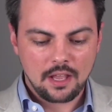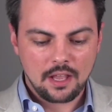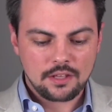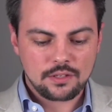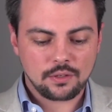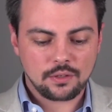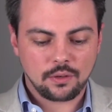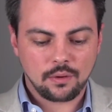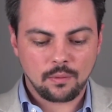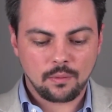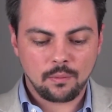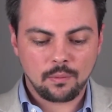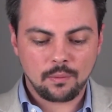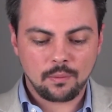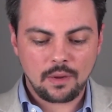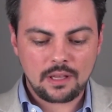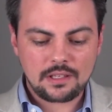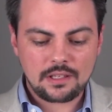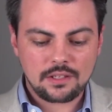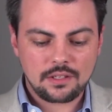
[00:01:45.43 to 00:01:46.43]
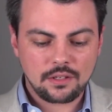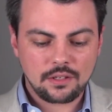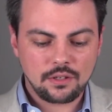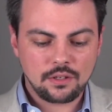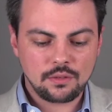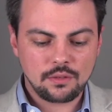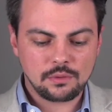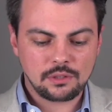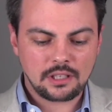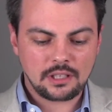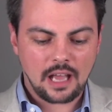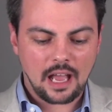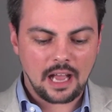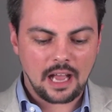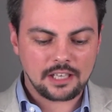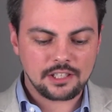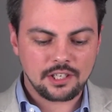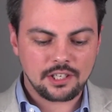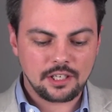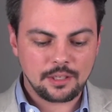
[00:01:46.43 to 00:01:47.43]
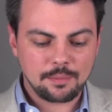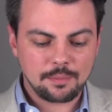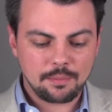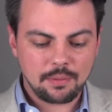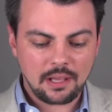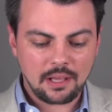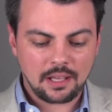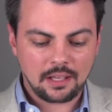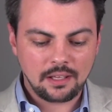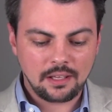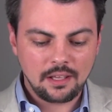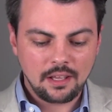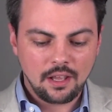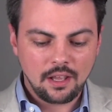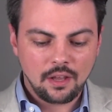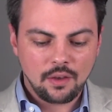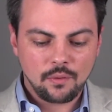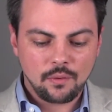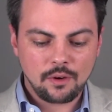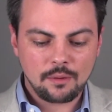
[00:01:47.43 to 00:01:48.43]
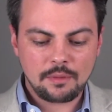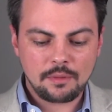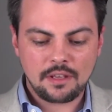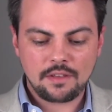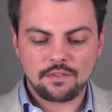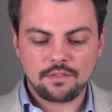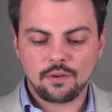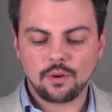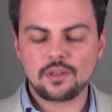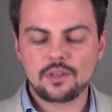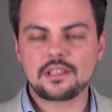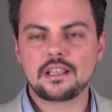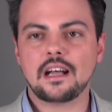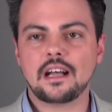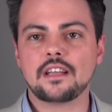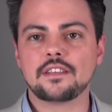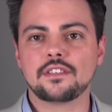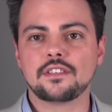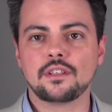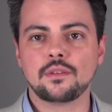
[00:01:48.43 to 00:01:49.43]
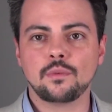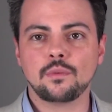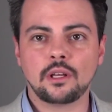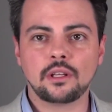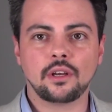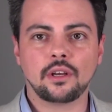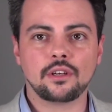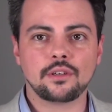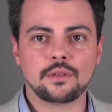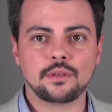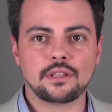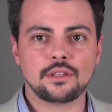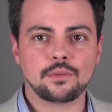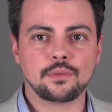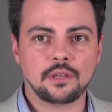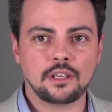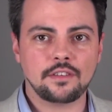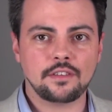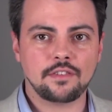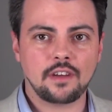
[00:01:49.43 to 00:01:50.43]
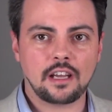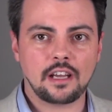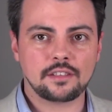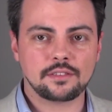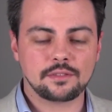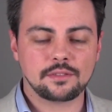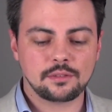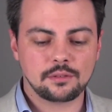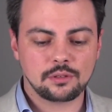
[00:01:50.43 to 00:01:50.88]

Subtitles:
so what you would actually pay will be 4,125.